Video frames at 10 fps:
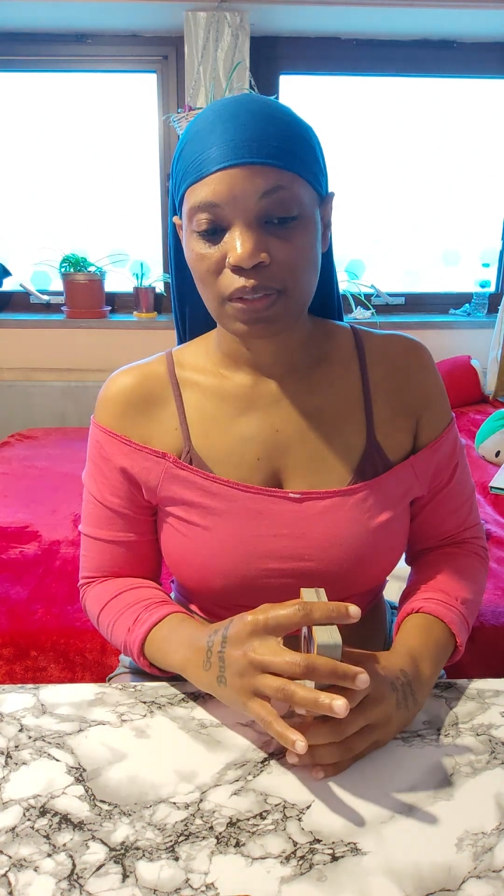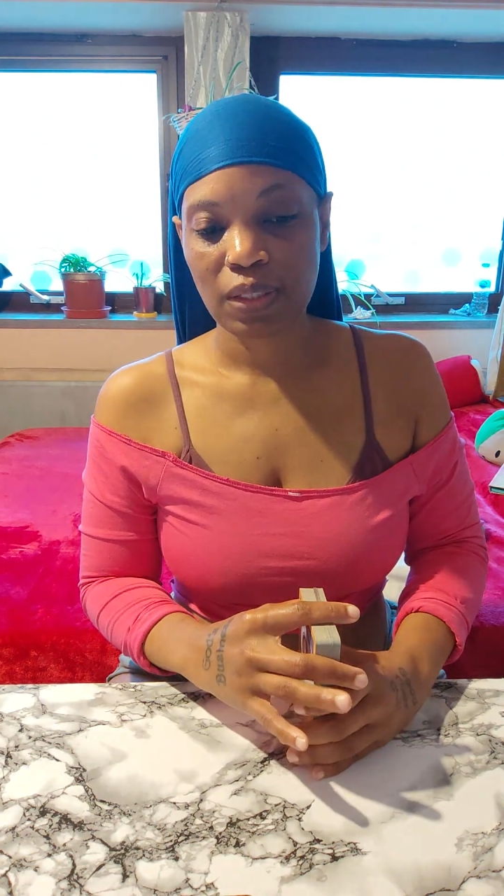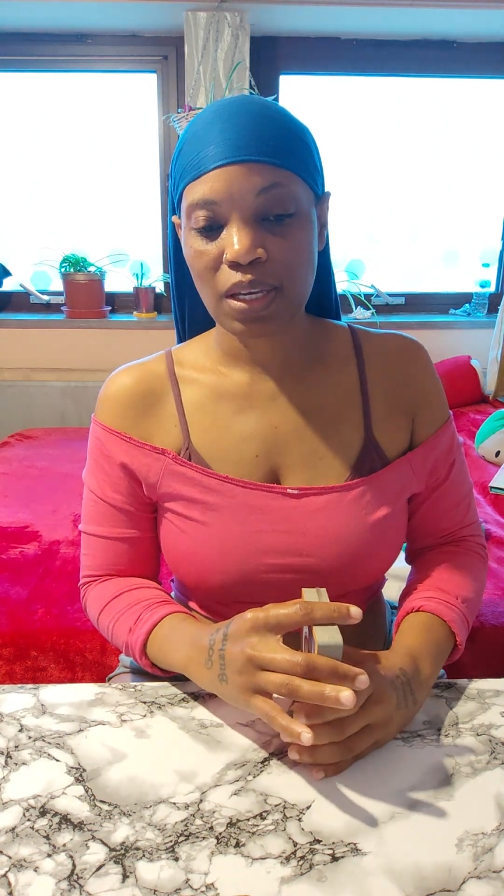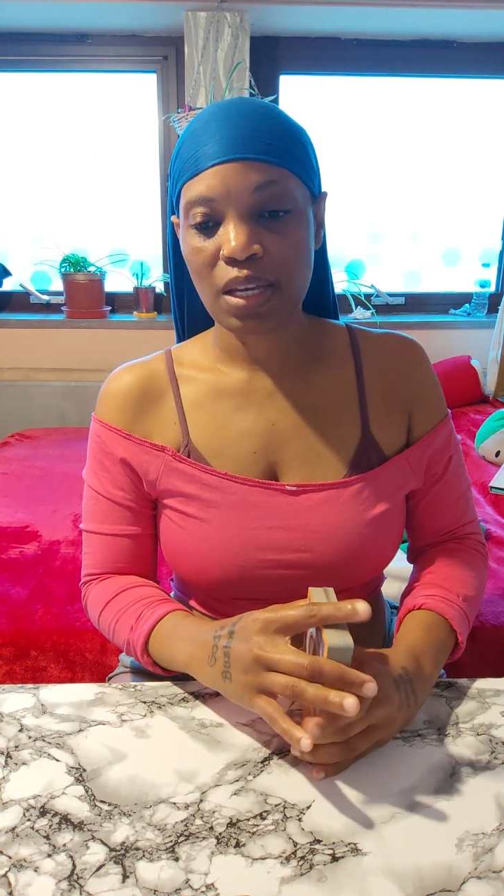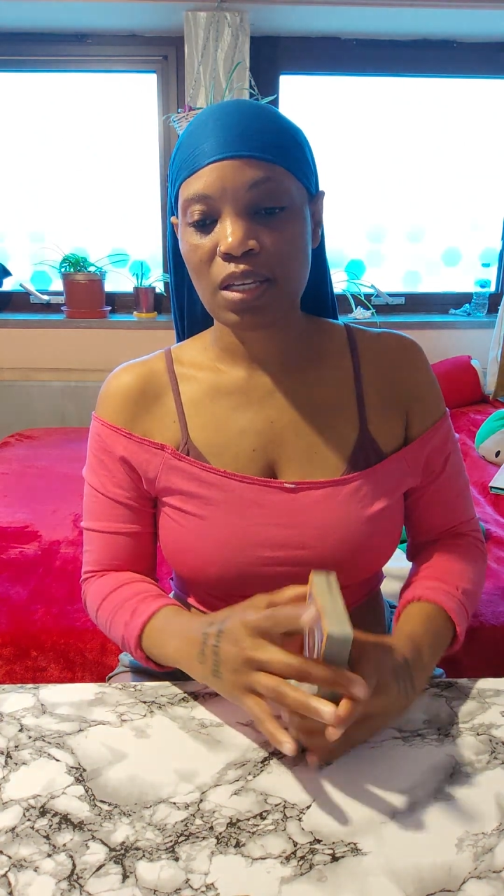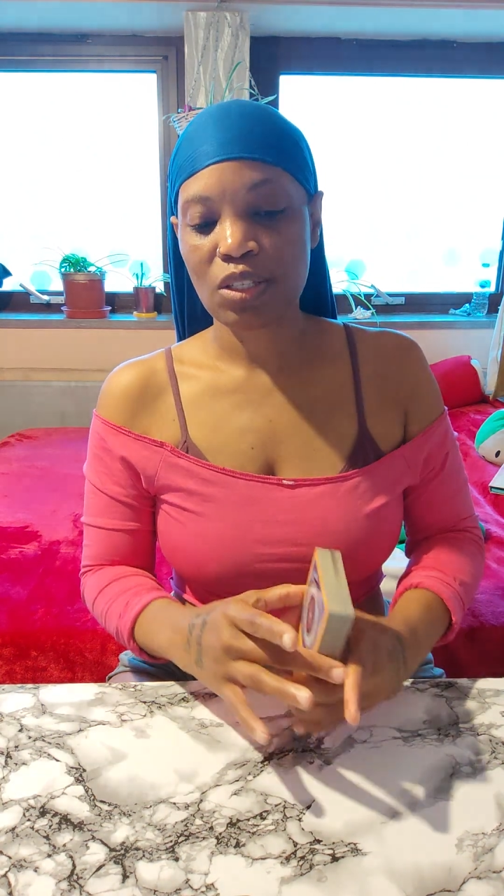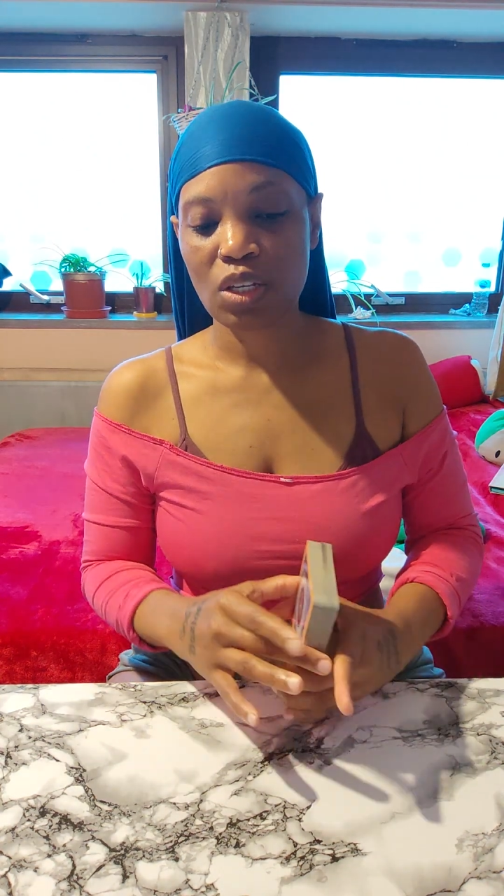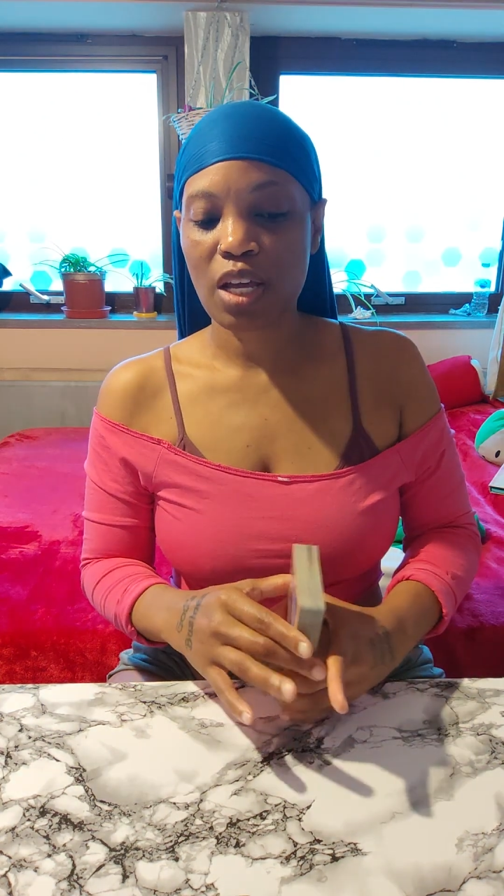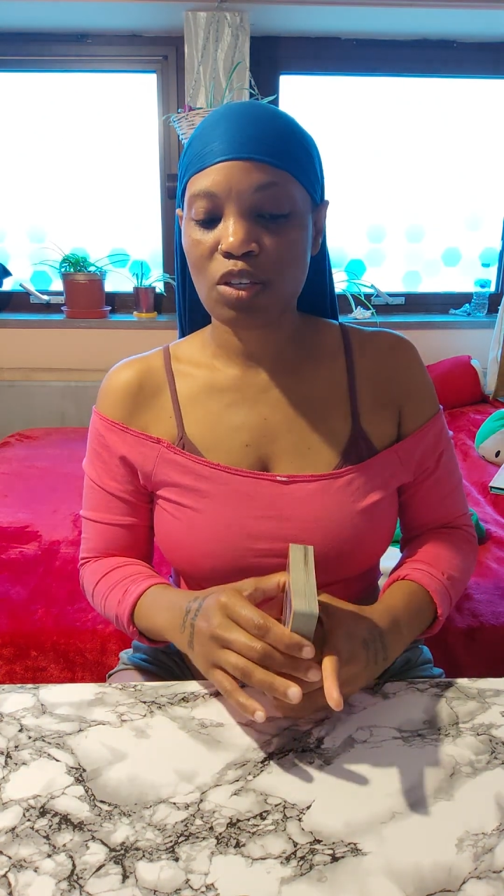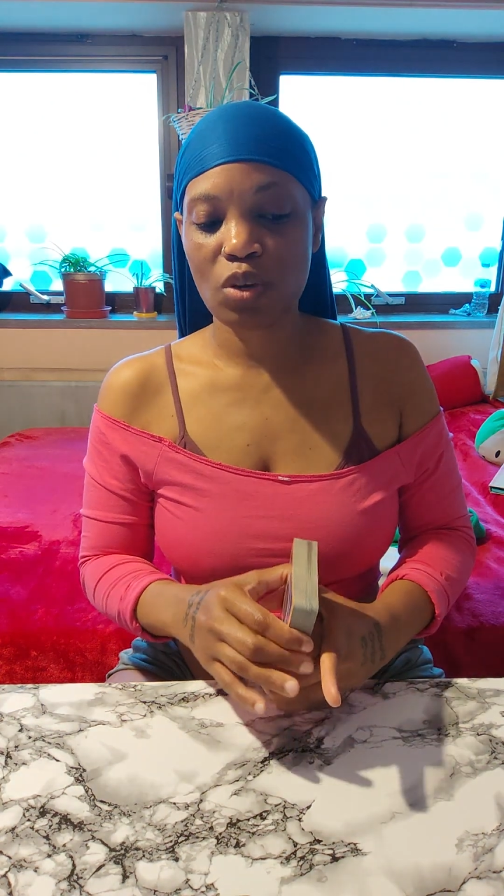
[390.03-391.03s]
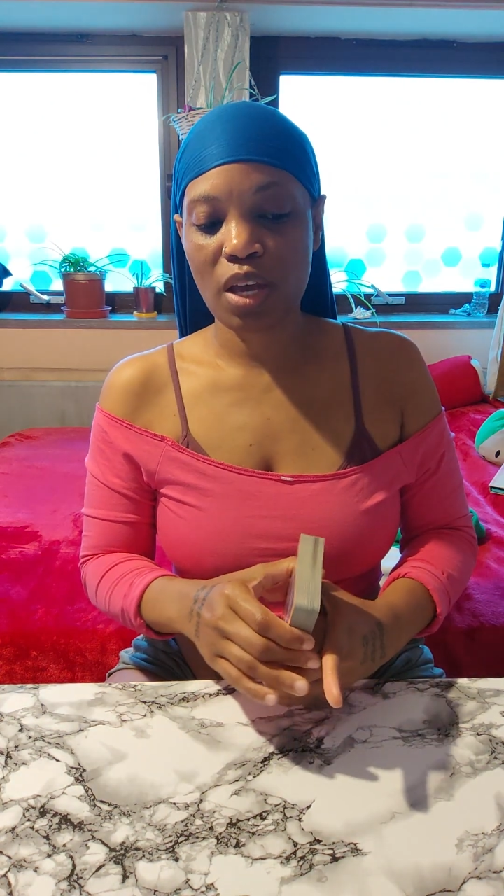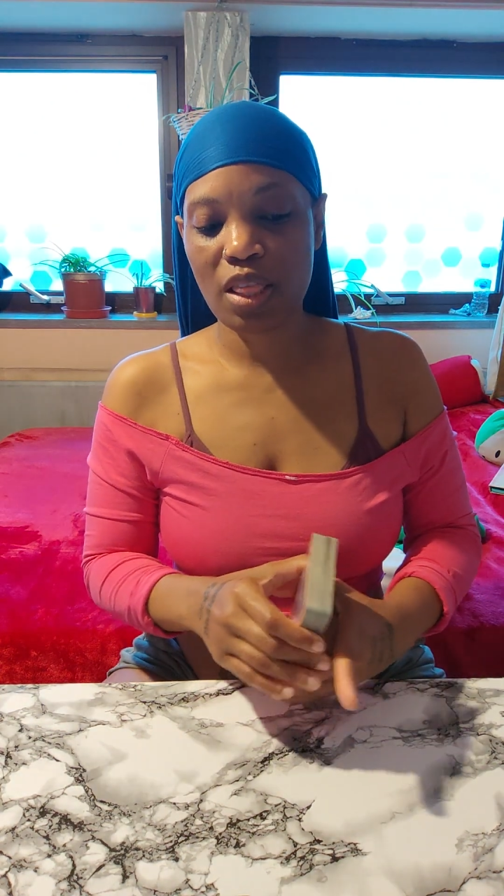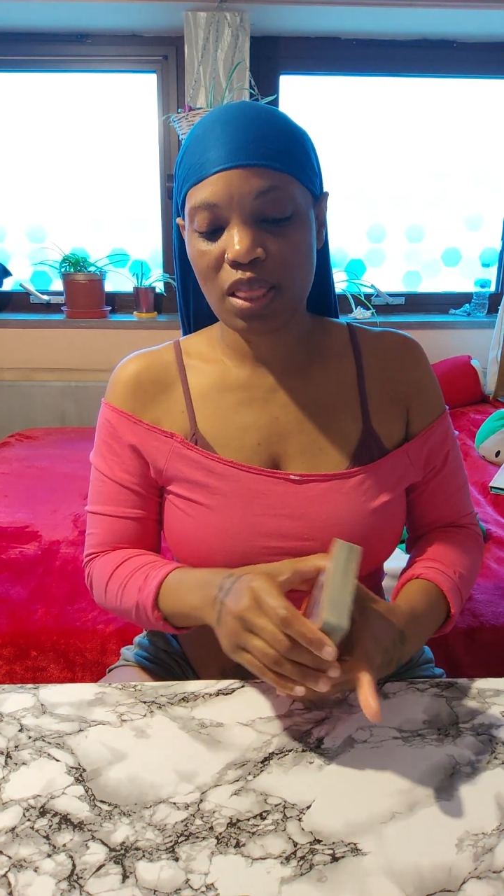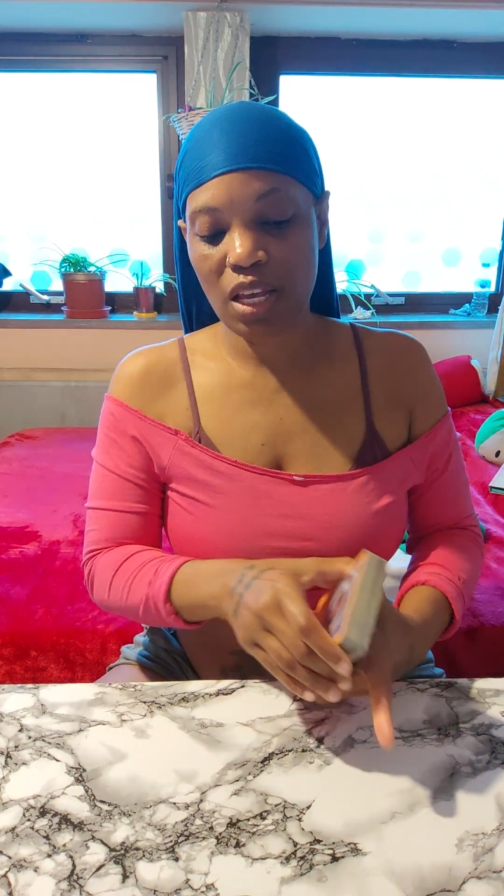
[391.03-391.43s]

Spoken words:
Okay? So that you can